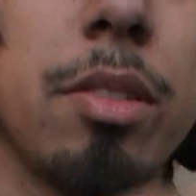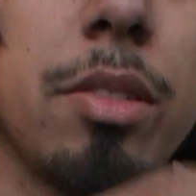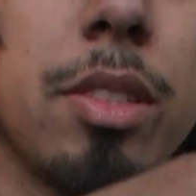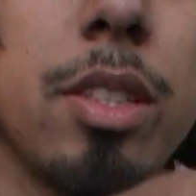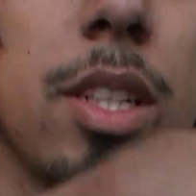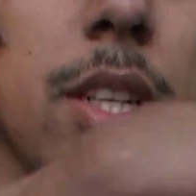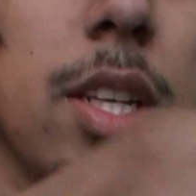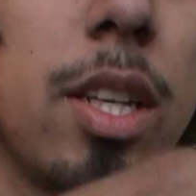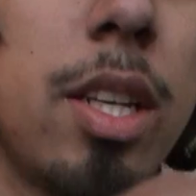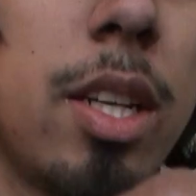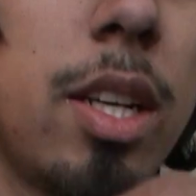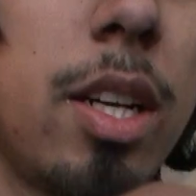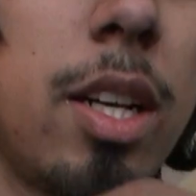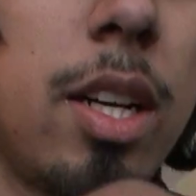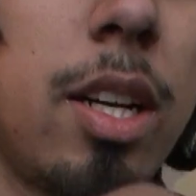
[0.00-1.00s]
loose.
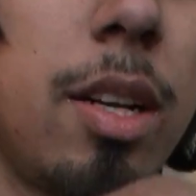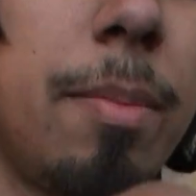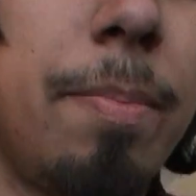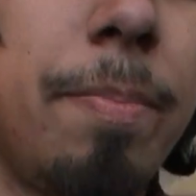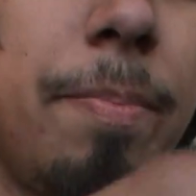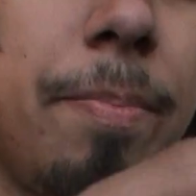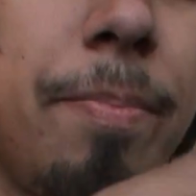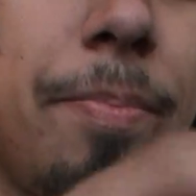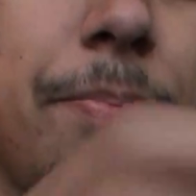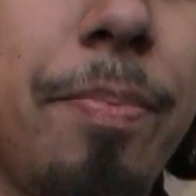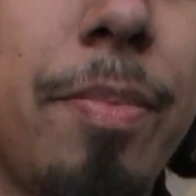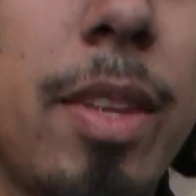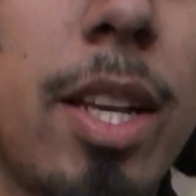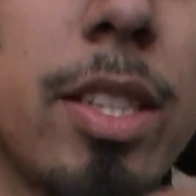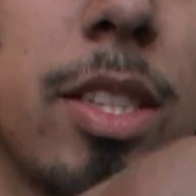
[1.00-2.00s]
Actually,
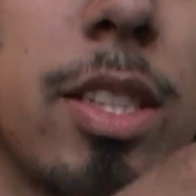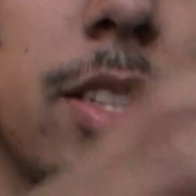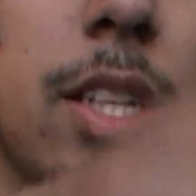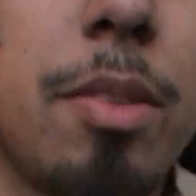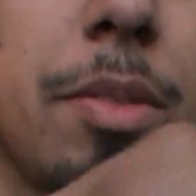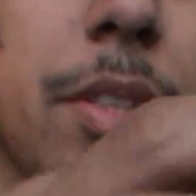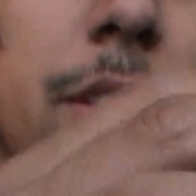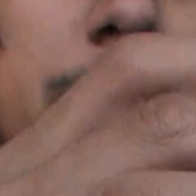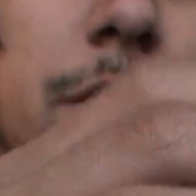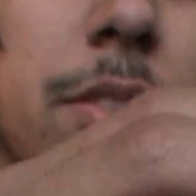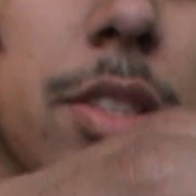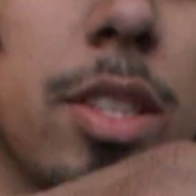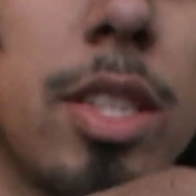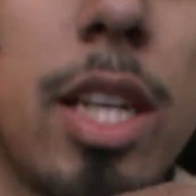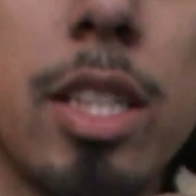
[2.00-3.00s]
it's not really
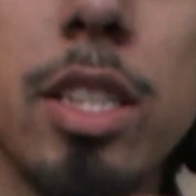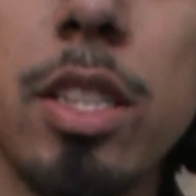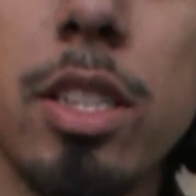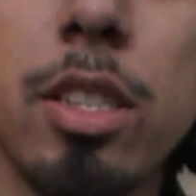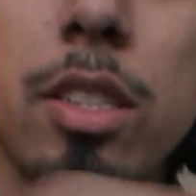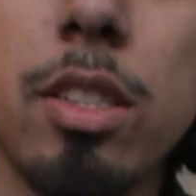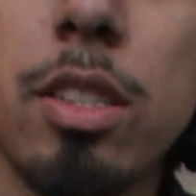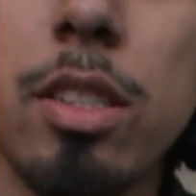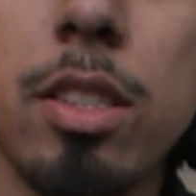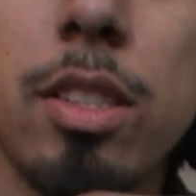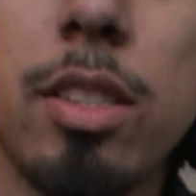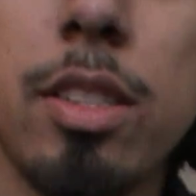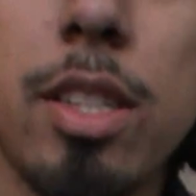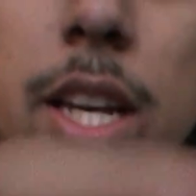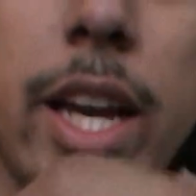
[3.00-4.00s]
loose. It's actually just
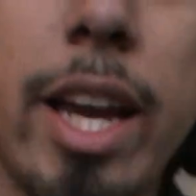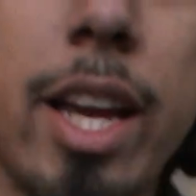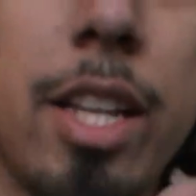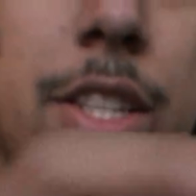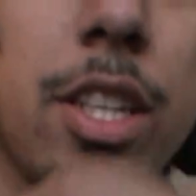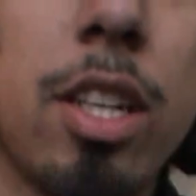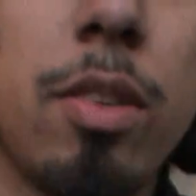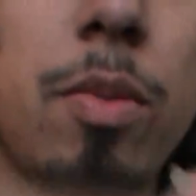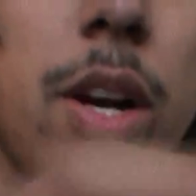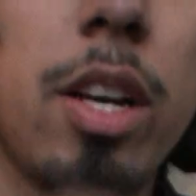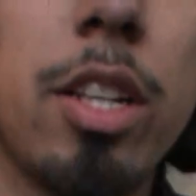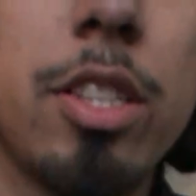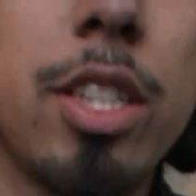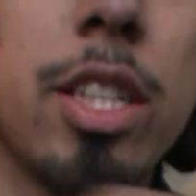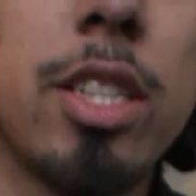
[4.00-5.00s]
it took a
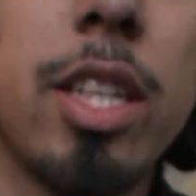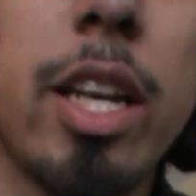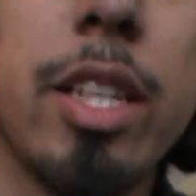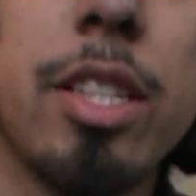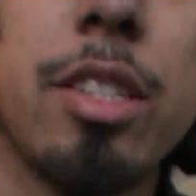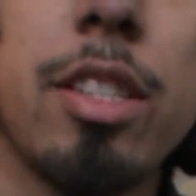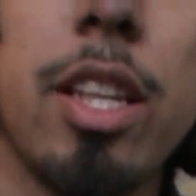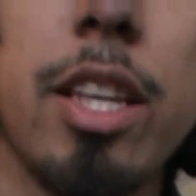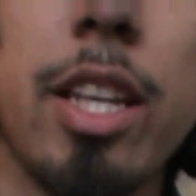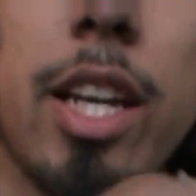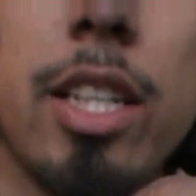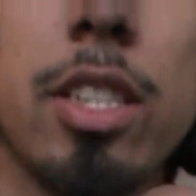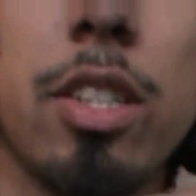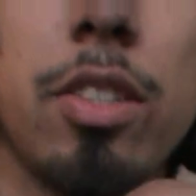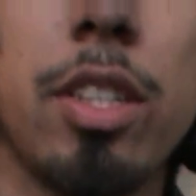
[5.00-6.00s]
while to adjust it. I just let you
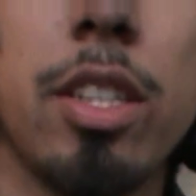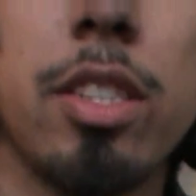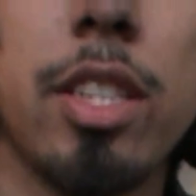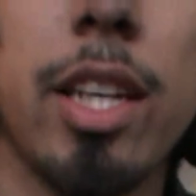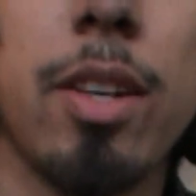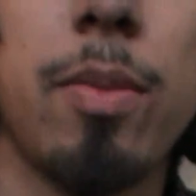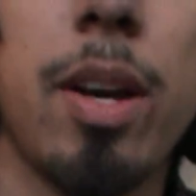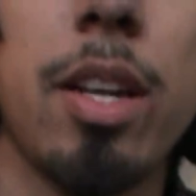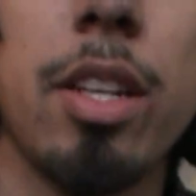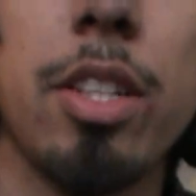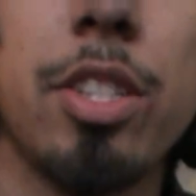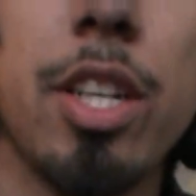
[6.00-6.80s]
guys know it does take a while to